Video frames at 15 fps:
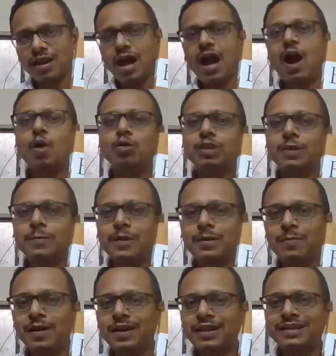how Deepak
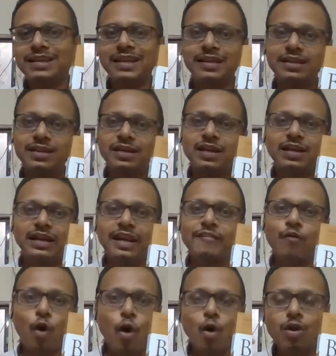Parekh then gave
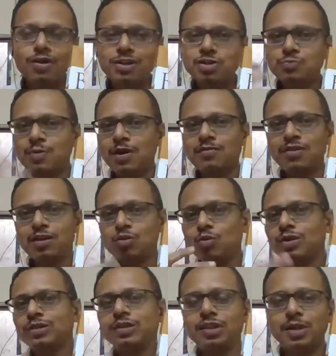all his power to
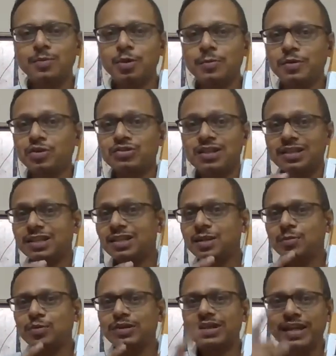Aditya Puri, because Aditya
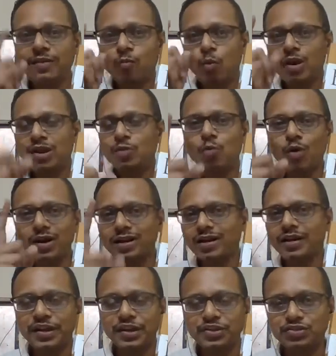Puri gave only one
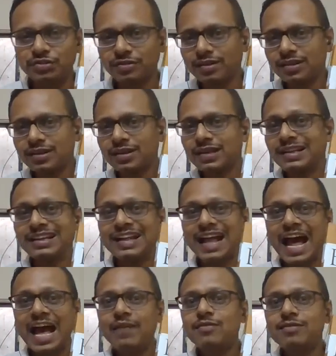condition, that
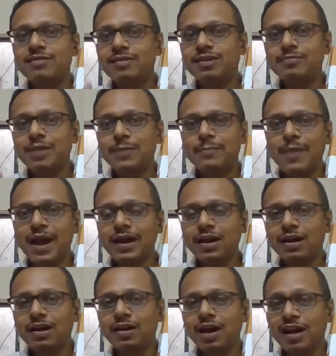I will run my bank,
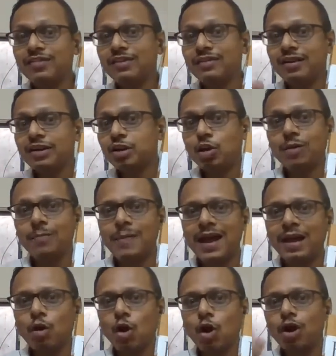I will run your
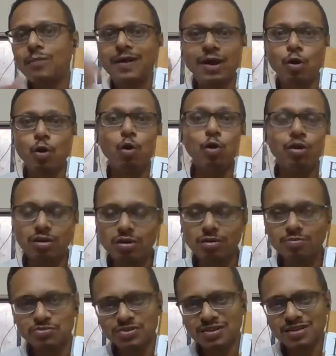bank on my own
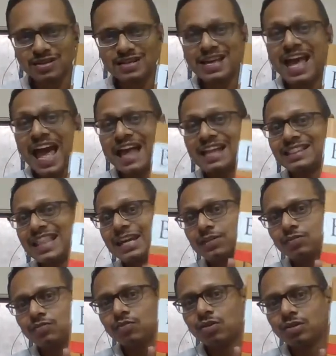terms. And
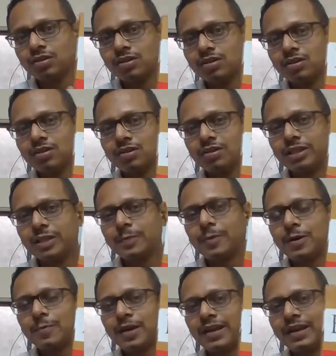that's what
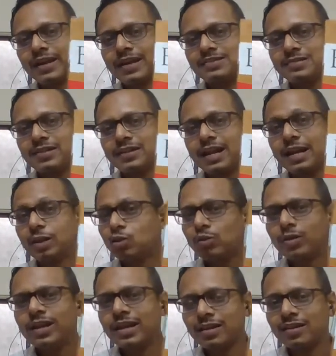Deepak Parekh has done. And
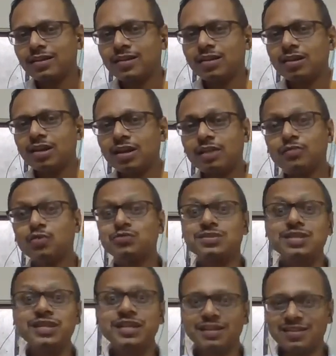today, if you
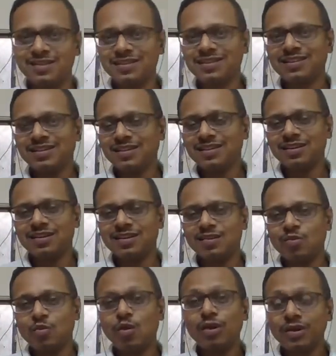see,
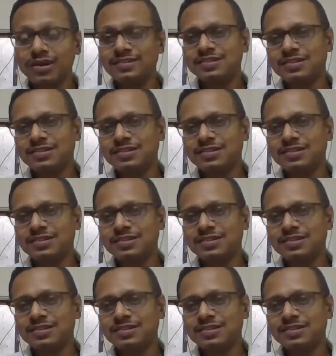what is